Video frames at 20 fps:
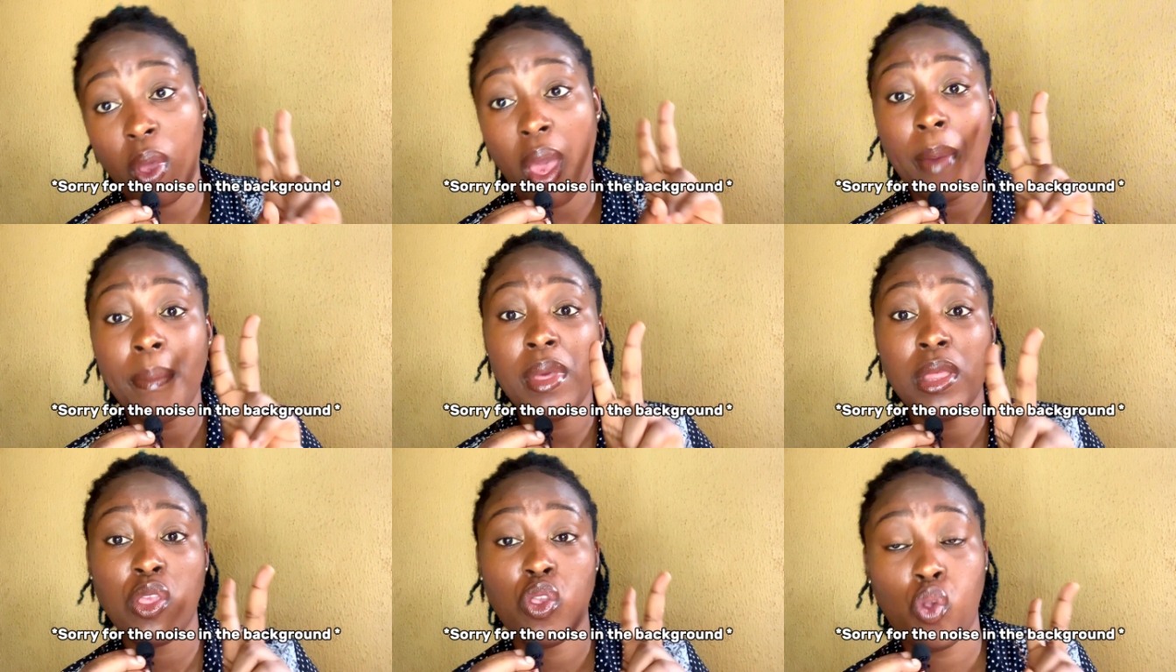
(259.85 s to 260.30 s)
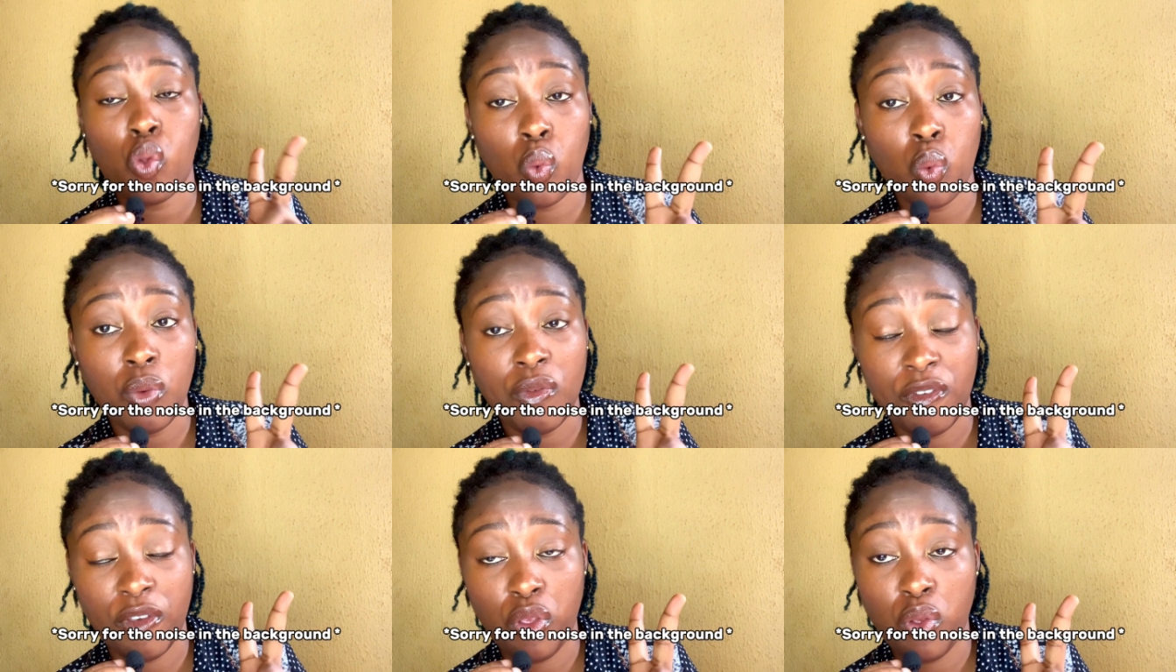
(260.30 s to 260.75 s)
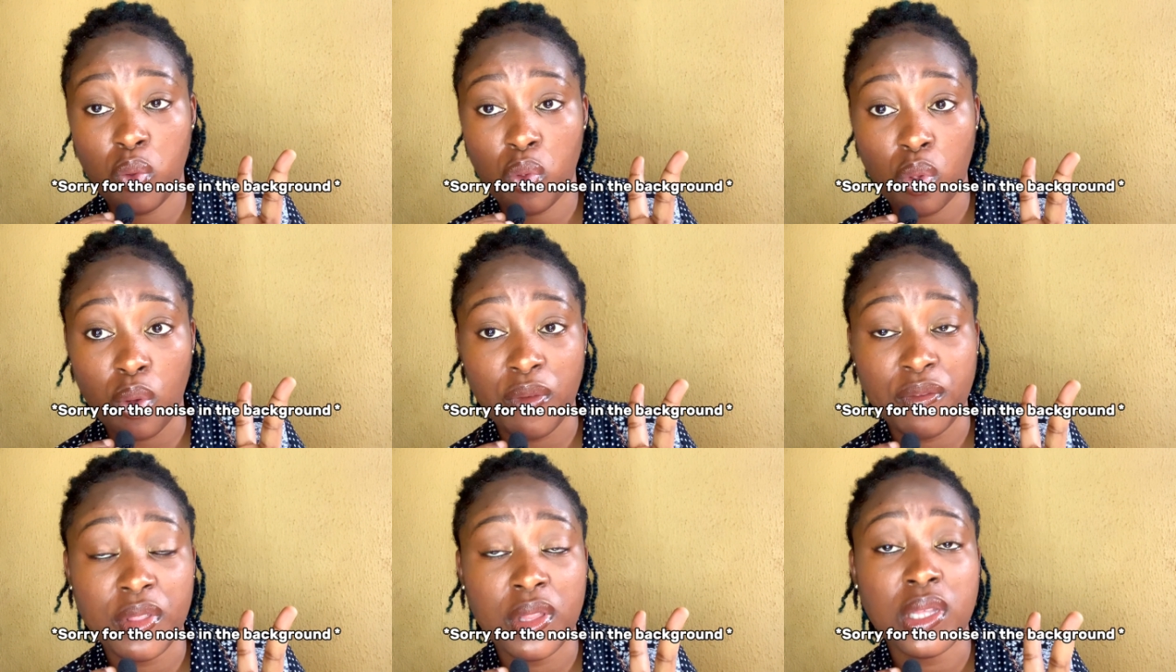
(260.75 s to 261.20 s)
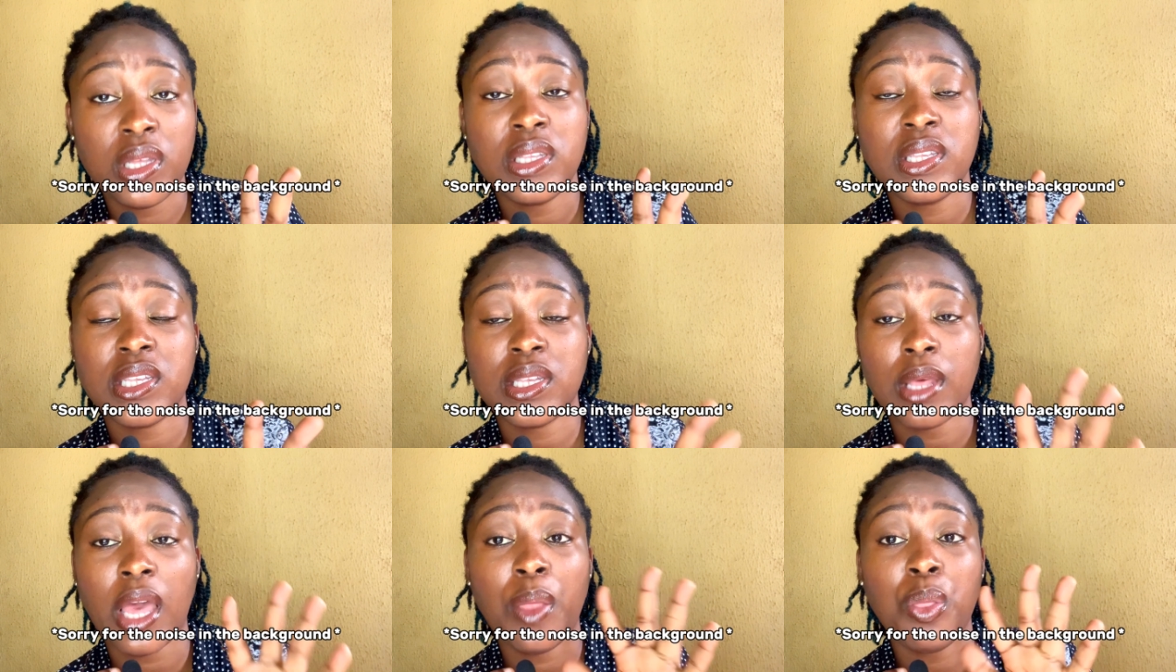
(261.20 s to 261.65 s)
i made two videos of
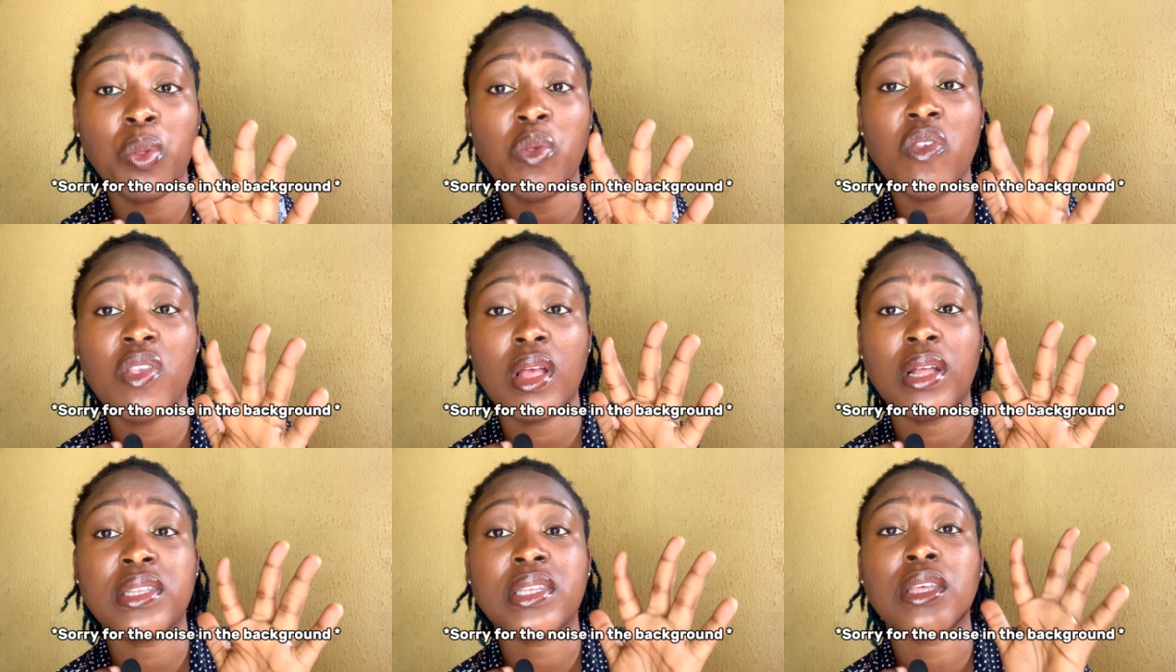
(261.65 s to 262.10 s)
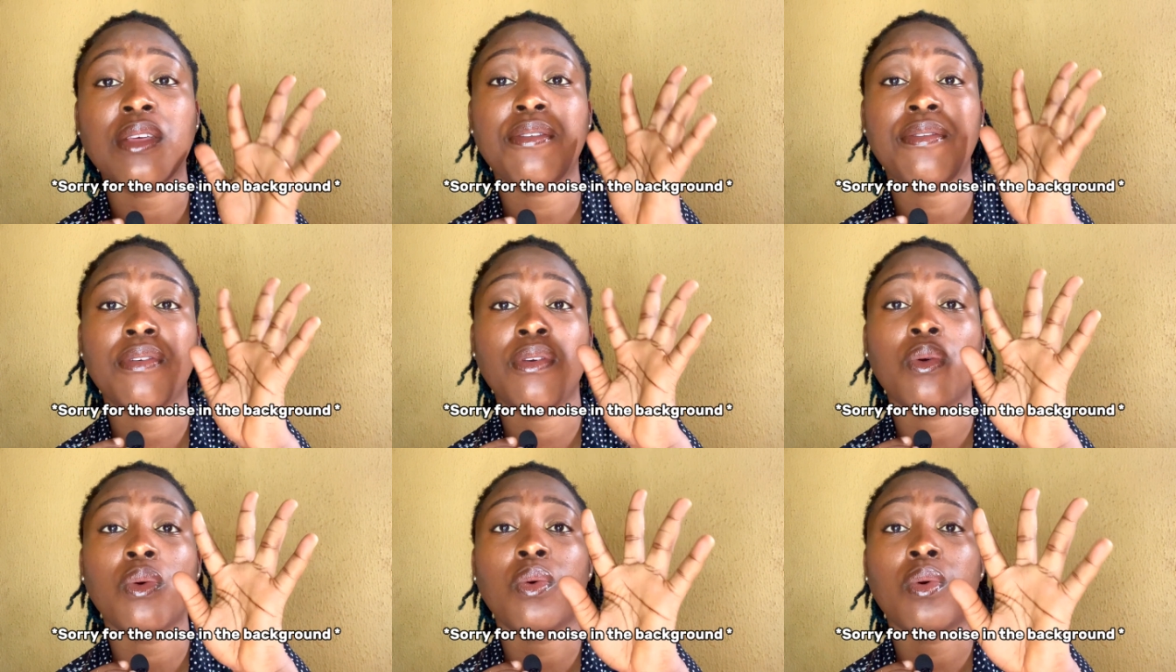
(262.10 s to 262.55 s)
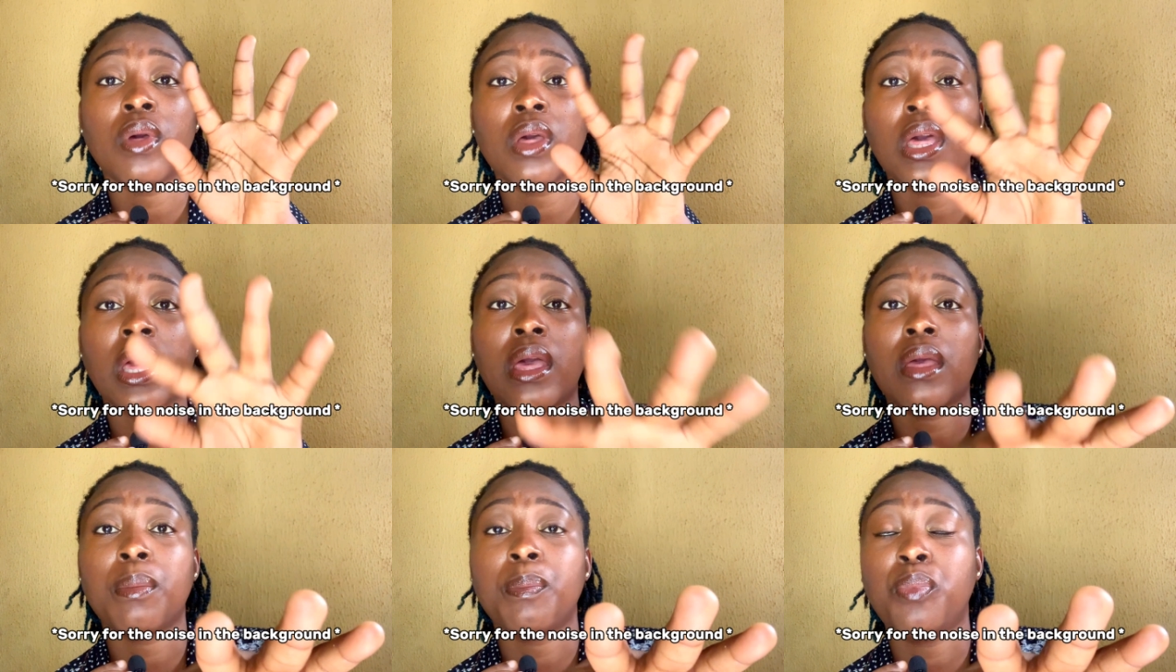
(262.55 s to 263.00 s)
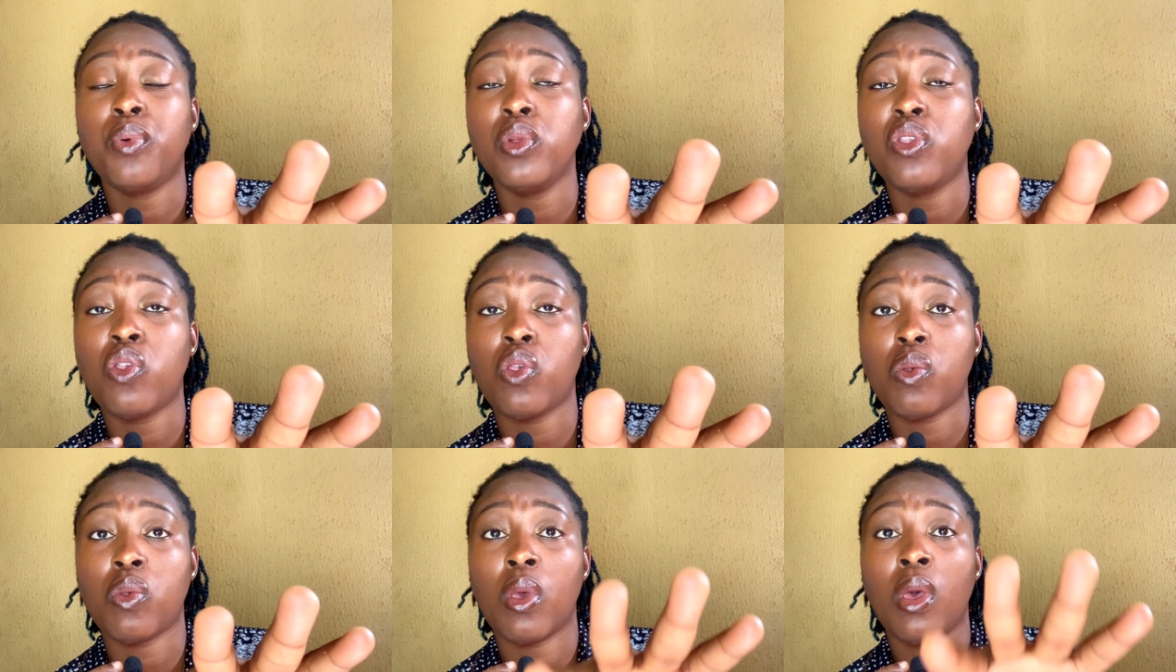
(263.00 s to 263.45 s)
this i noticed that if you
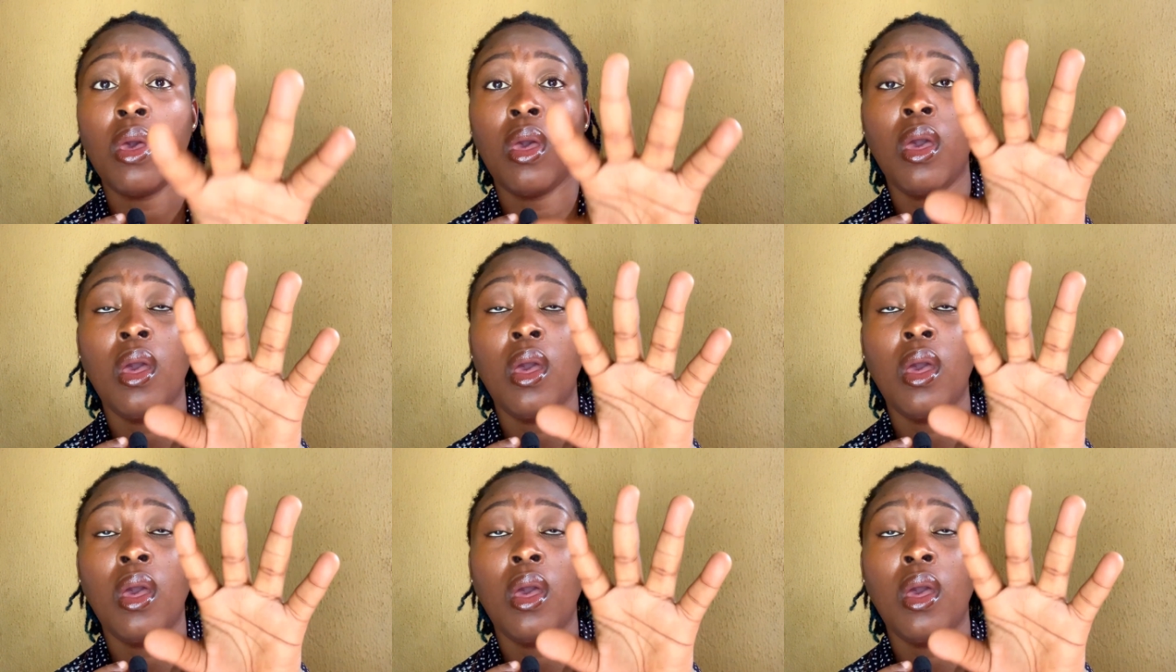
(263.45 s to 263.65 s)
put